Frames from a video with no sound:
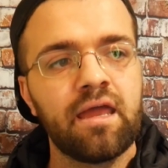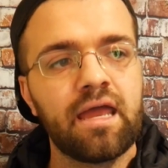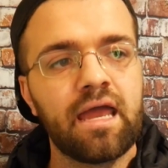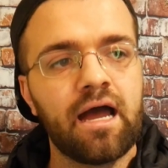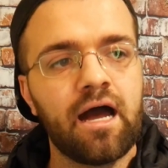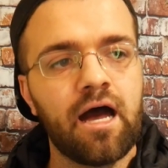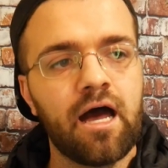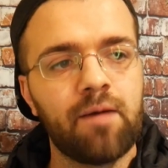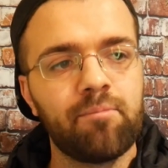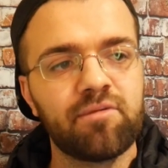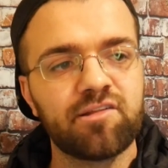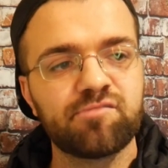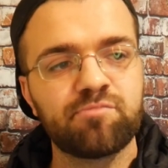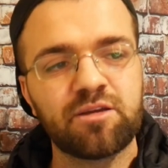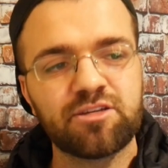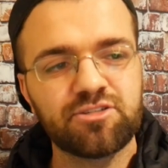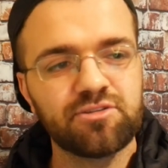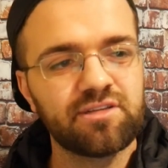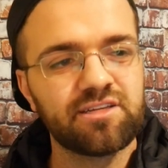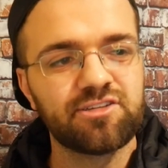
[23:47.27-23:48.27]

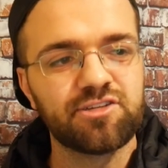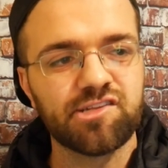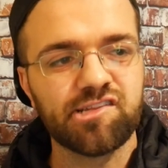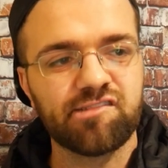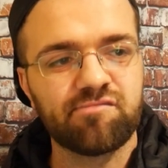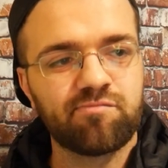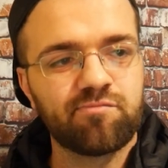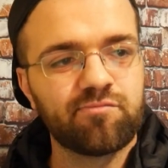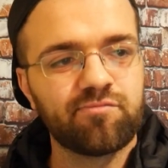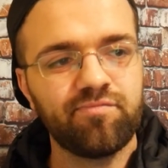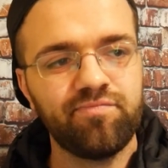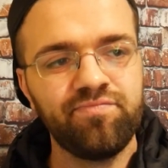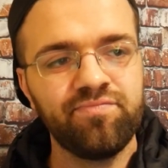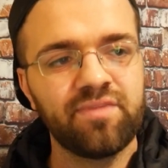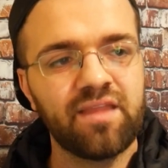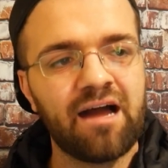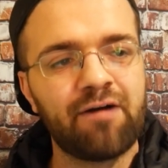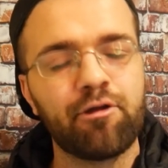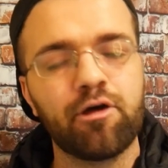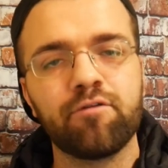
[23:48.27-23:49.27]
Especially just,
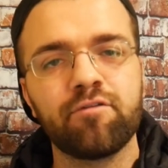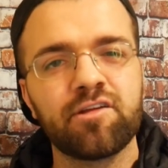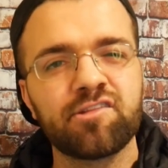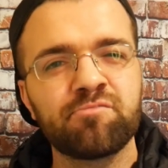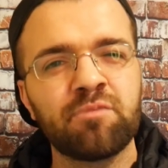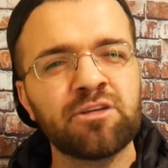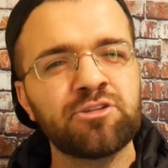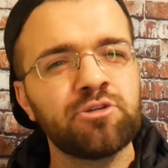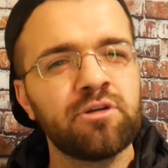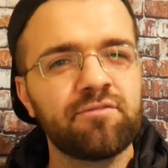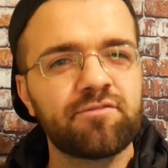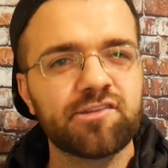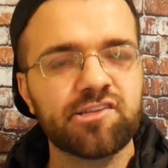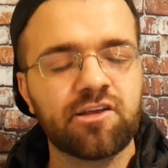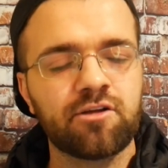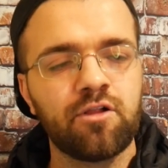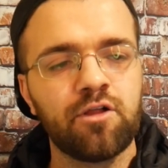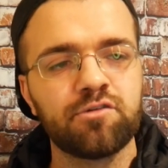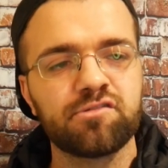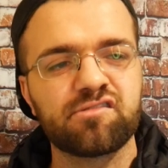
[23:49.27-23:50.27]
I don't know, especially if it's a
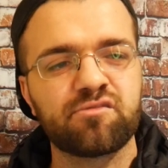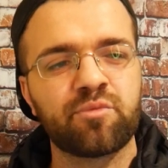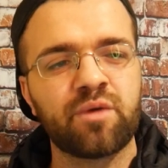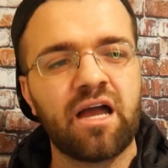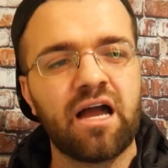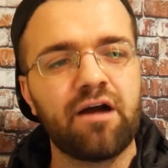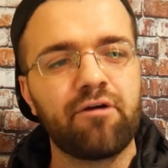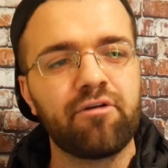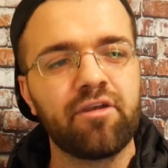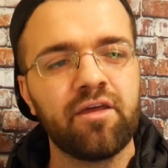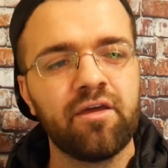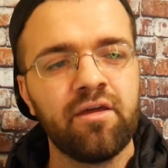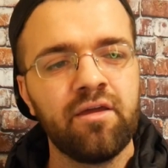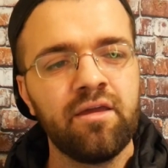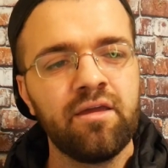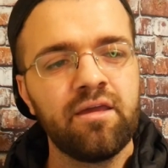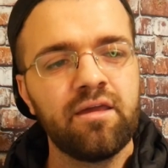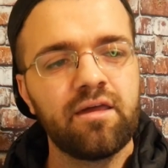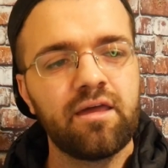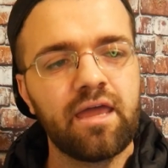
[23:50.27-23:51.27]
close round.
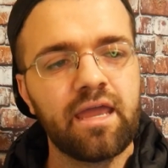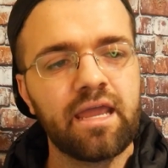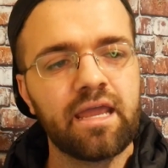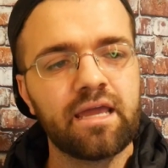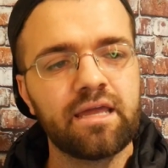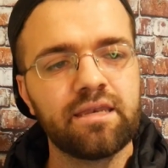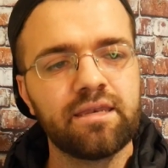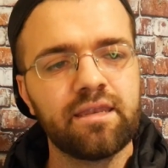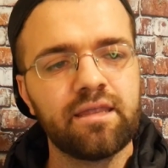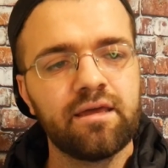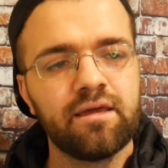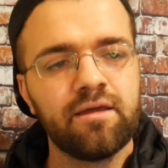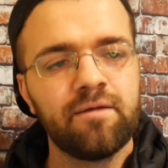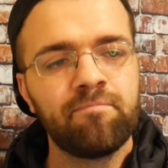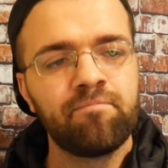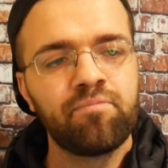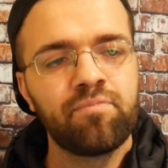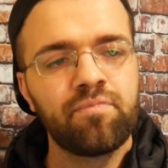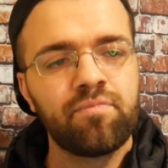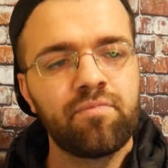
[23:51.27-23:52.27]
And
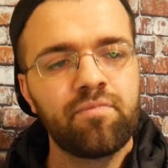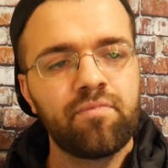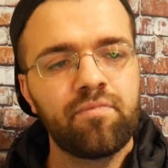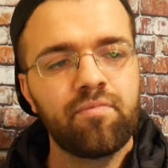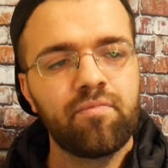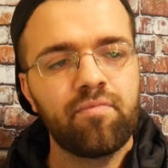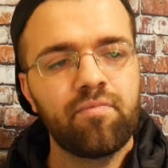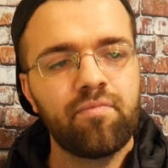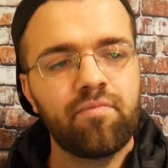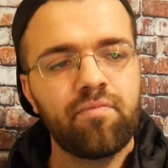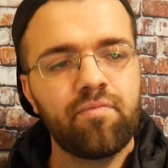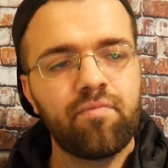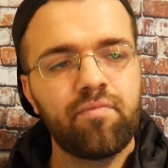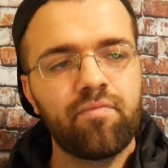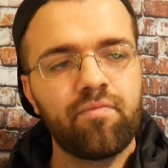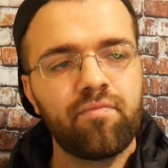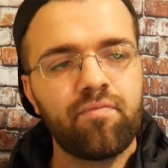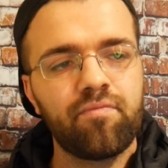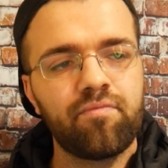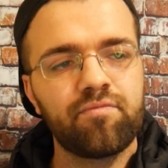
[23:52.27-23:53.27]

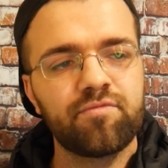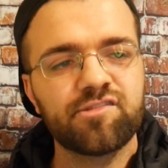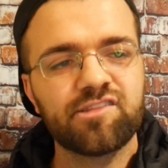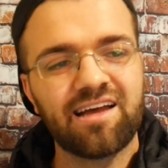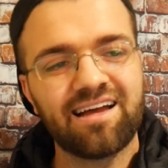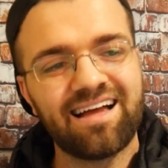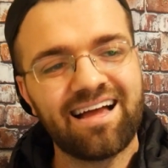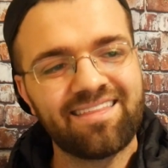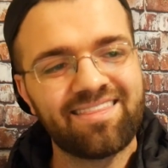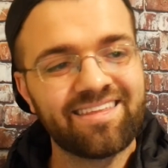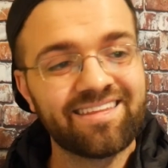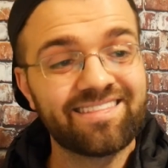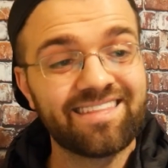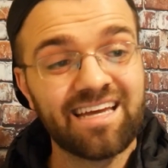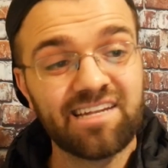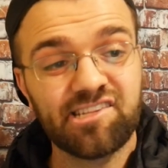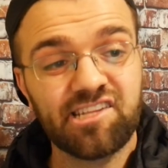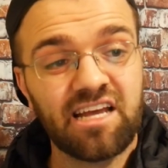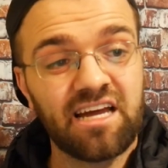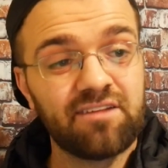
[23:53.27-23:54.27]
so I think
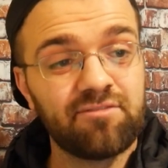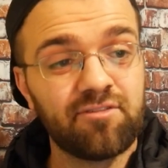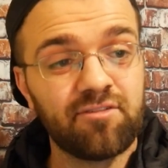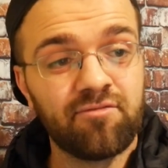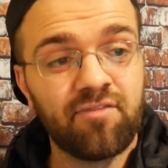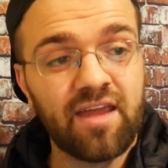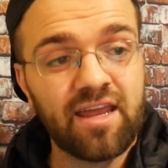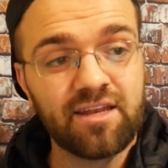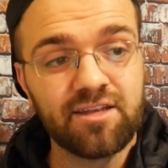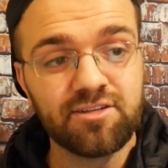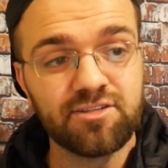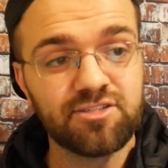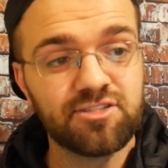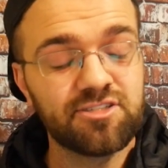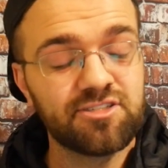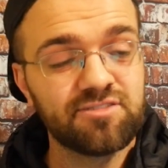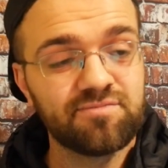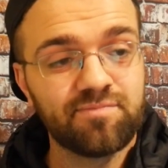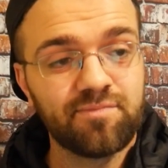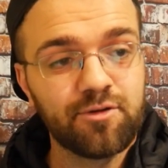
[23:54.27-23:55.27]
that's kind of
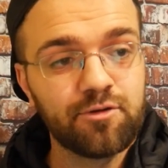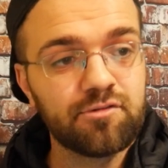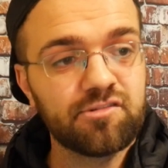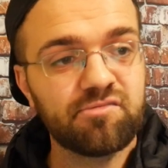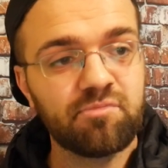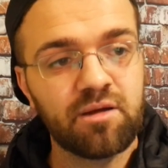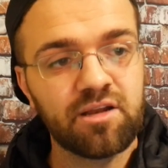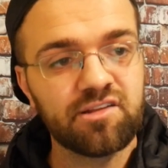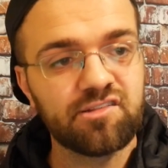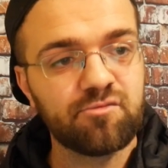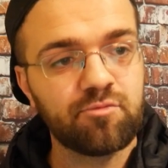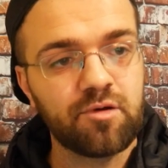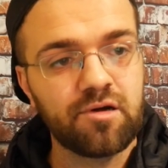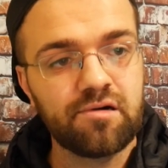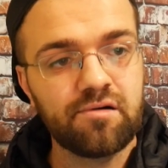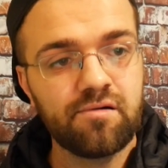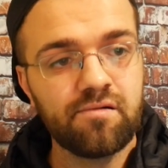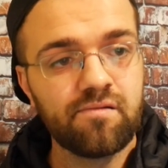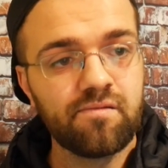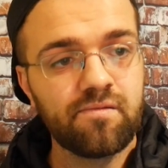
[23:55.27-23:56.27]
advantage Usman as
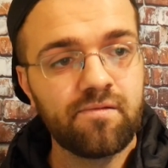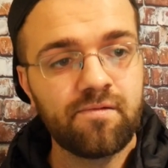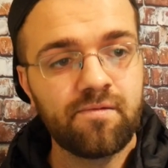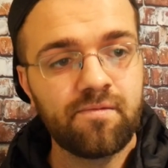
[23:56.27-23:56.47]
well.